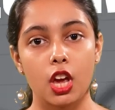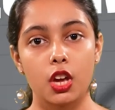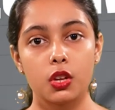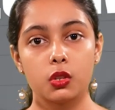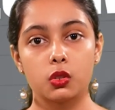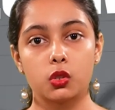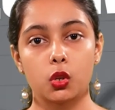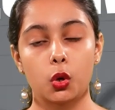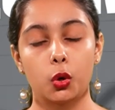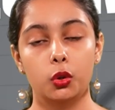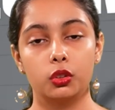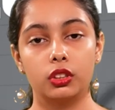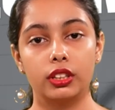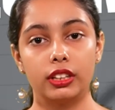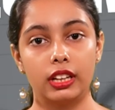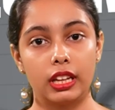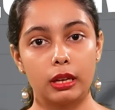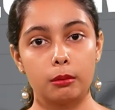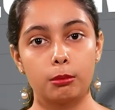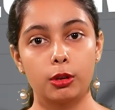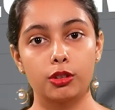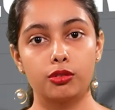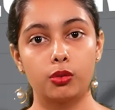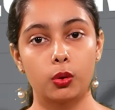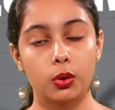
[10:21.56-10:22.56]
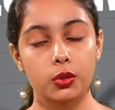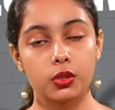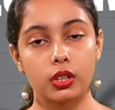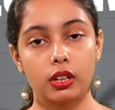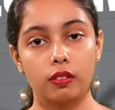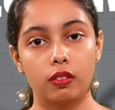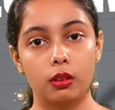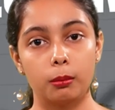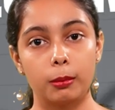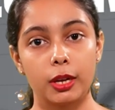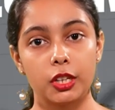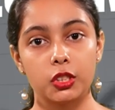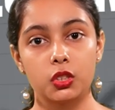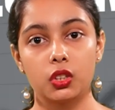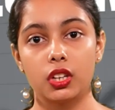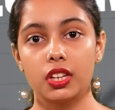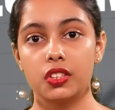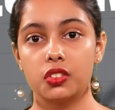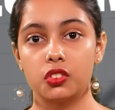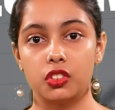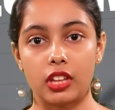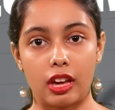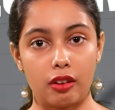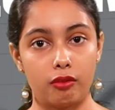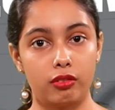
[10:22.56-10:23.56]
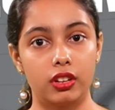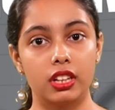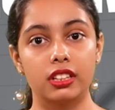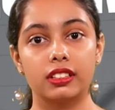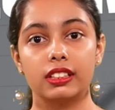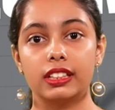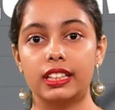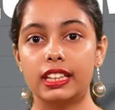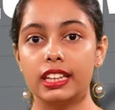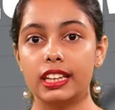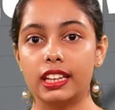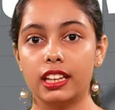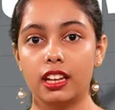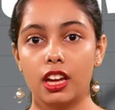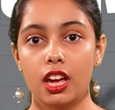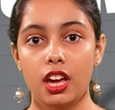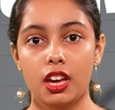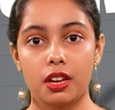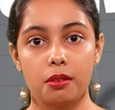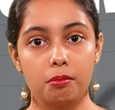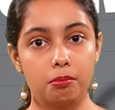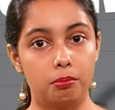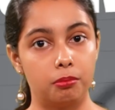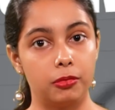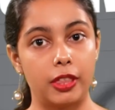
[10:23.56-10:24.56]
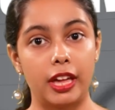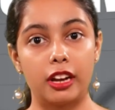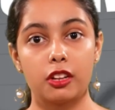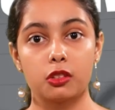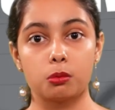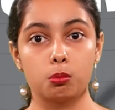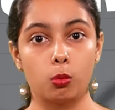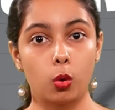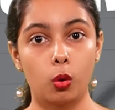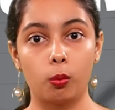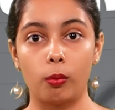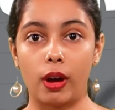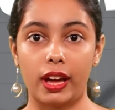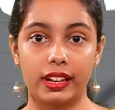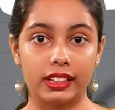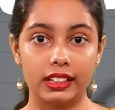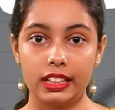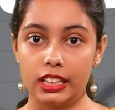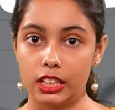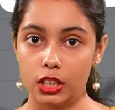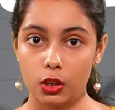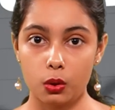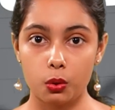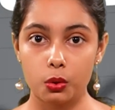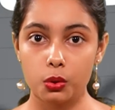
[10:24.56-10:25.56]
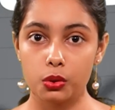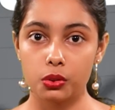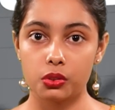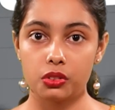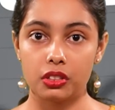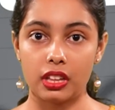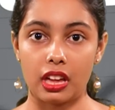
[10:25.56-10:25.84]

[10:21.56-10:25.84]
So the labor force survey major is definitely, that is more widely used